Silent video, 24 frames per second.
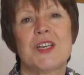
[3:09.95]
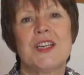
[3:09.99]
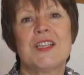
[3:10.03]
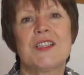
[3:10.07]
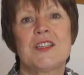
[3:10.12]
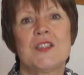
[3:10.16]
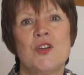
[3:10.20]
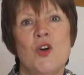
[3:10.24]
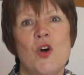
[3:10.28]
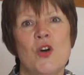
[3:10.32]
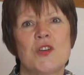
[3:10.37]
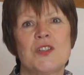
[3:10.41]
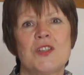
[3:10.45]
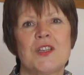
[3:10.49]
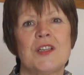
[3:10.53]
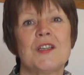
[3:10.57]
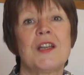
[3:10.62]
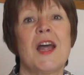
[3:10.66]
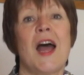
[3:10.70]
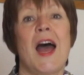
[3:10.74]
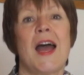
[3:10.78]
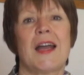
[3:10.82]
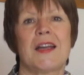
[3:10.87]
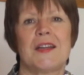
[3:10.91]
is not
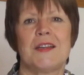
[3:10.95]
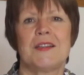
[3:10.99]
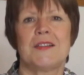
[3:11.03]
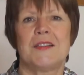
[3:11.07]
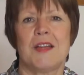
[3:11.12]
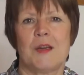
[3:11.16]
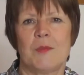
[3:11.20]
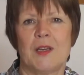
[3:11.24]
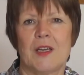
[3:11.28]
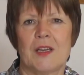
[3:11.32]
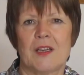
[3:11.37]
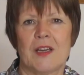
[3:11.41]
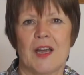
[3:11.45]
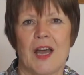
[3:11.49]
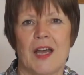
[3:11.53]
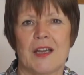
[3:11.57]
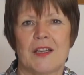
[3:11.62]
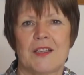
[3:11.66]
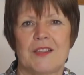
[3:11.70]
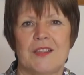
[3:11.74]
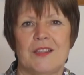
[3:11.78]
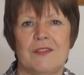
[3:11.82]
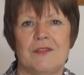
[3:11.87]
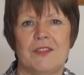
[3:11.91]
an academic
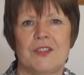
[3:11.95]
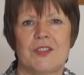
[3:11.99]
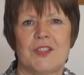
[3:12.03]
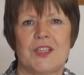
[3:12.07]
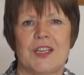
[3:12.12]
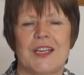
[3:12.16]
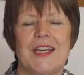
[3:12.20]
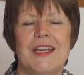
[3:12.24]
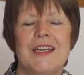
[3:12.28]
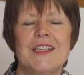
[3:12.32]
activity.